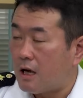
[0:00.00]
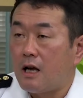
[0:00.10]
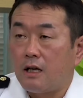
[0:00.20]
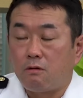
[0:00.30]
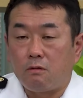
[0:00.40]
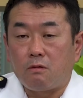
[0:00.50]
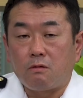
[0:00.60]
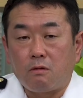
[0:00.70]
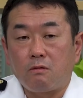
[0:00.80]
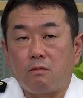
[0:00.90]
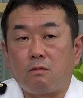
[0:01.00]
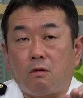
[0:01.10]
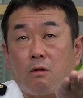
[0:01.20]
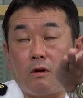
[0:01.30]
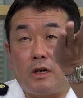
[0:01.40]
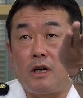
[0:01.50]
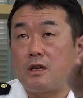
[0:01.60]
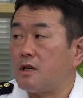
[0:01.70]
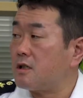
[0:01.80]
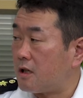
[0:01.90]
aircraft carriers and
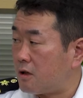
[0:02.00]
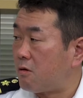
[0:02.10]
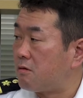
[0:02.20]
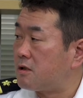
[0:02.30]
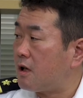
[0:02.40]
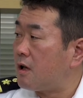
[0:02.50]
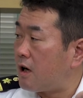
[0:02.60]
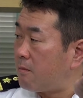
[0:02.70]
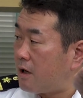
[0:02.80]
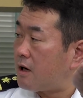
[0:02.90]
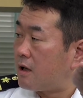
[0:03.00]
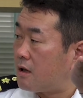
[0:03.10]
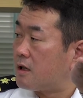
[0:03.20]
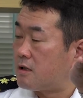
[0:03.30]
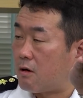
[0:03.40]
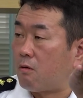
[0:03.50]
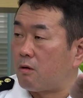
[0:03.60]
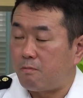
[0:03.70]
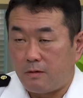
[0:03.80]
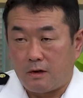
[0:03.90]
other equipments, and to
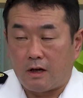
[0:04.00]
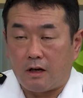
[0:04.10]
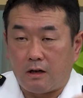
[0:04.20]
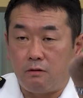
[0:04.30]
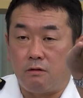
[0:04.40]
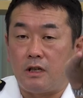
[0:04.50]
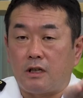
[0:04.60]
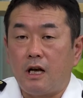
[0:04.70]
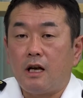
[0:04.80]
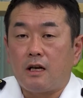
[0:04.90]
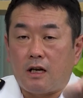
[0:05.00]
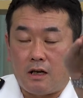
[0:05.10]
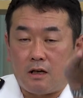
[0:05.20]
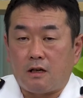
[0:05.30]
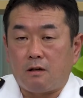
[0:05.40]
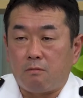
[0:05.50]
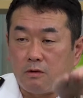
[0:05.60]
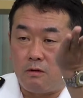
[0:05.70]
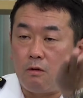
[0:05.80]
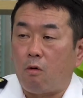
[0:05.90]
locally be
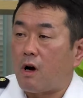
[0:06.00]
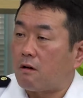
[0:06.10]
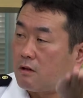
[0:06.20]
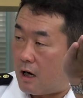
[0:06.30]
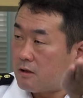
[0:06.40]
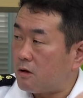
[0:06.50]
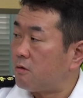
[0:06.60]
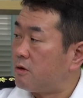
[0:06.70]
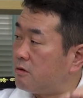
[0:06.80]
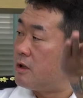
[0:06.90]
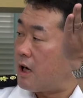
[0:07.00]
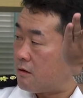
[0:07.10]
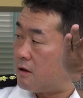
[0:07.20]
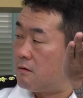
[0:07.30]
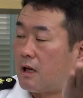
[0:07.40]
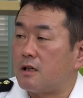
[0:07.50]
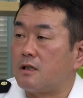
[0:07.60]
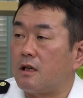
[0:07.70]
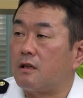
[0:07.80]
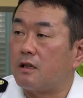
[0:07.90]
superior to the United States
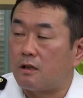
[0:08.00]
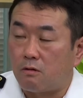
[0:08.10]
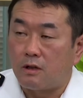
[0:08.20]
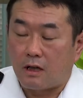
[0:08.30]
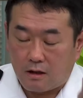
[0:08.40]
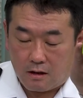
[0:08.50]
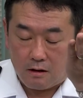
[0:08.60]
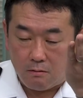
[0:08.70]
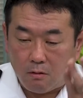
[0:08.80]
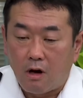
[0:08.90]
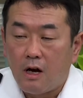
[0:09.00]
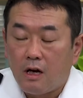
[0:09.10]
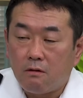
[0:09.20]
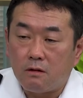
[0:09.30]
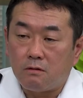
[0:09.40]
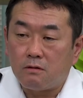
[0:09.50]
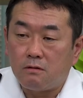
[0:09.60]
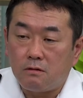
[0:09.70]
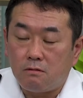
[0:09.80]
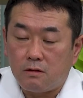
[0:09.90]
or equal to the US in some
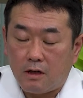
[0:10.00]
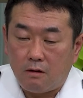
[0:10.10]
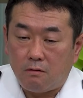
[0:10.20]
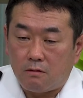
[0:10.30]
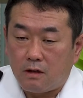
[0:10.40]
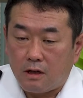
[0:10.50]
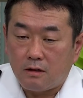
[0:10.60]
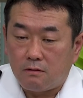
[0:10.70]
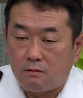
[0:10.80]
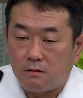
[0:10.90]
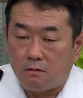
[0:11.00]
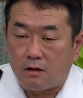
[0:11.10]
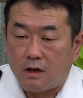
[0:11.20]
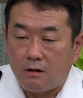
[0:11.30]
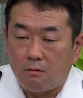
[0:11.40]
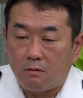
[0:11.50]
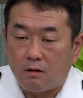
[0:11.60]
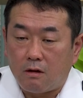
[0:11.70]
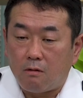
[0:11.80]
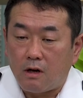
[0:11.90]
areas. For
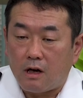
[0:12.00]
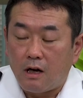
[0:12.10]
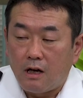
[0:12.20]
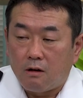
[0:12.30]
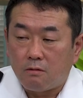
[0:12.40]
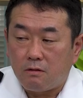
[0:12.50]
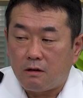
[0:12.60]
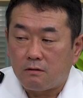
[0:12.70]
conventional forces,